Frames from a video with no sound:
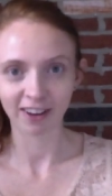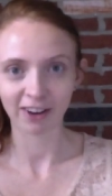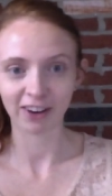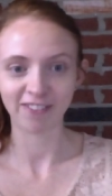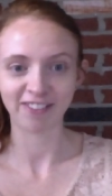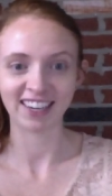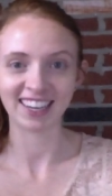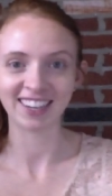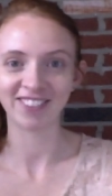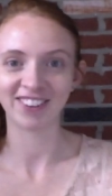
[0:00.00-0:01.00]
very
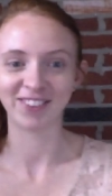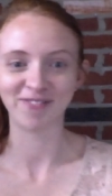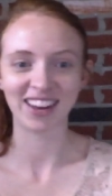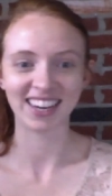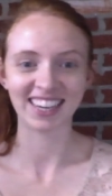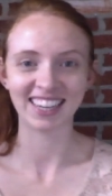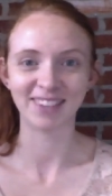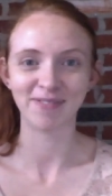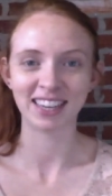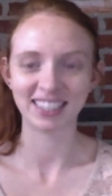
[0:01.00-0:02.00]
fitting for money
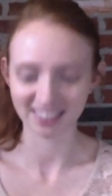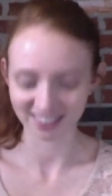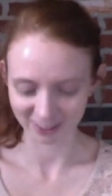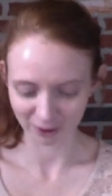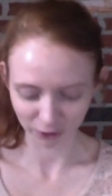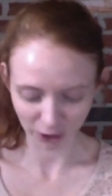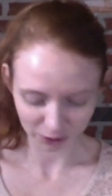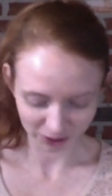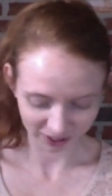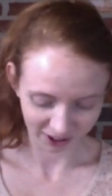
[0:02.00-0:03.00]
and abundance and
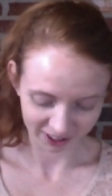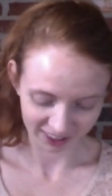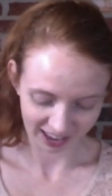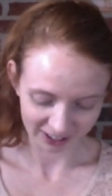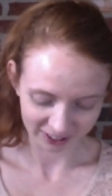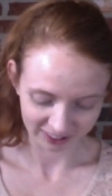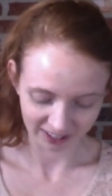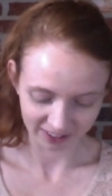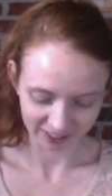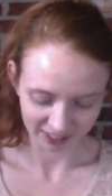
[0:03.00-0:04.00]
growth and all of that good
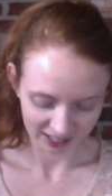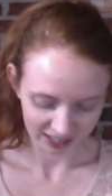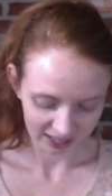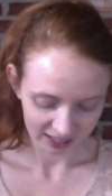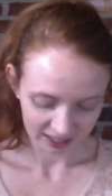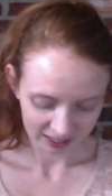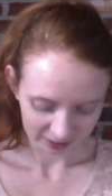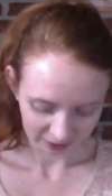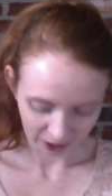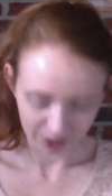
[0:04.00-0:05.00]
stuff.
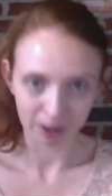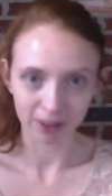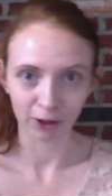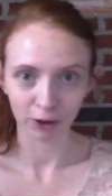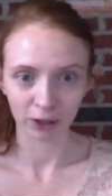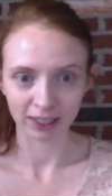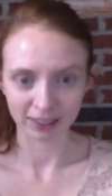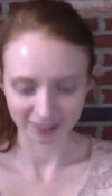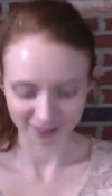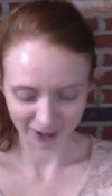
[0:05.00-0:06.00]
Sorry about the
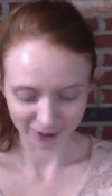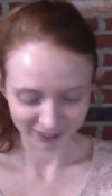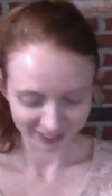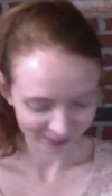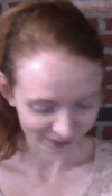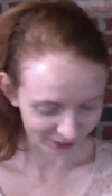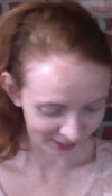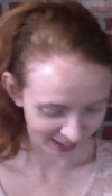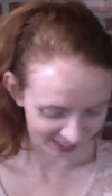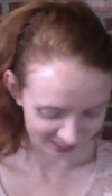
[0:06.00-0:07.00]
crinkling sound.
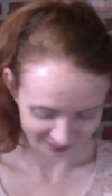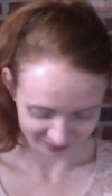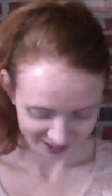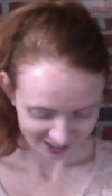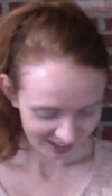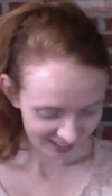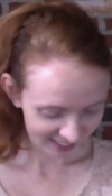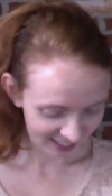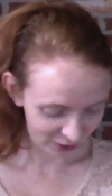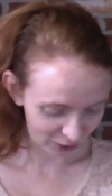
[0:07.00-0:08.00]
Just getting this
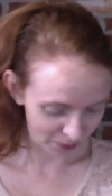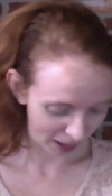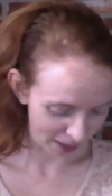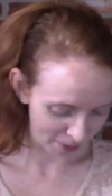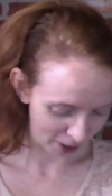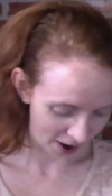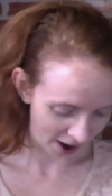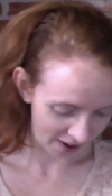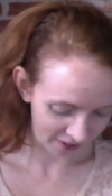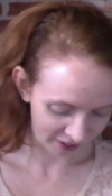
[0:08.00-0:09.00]
tissue paper
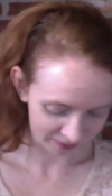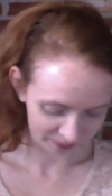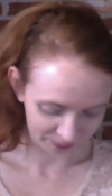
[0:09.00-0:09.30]
off.